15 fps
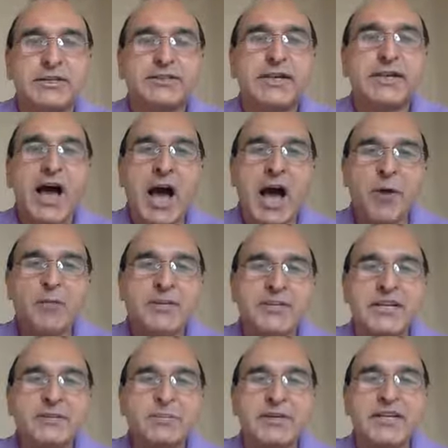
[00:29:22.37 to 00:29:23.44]
that how it
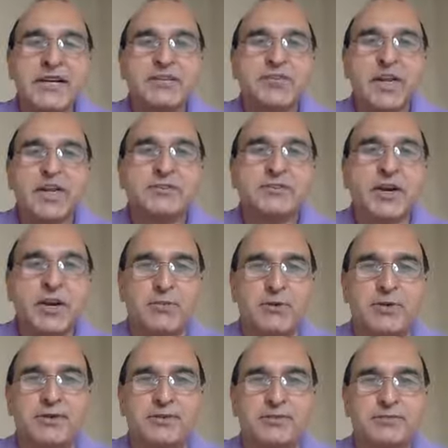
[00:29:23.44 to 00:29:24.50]
can be a joy forever.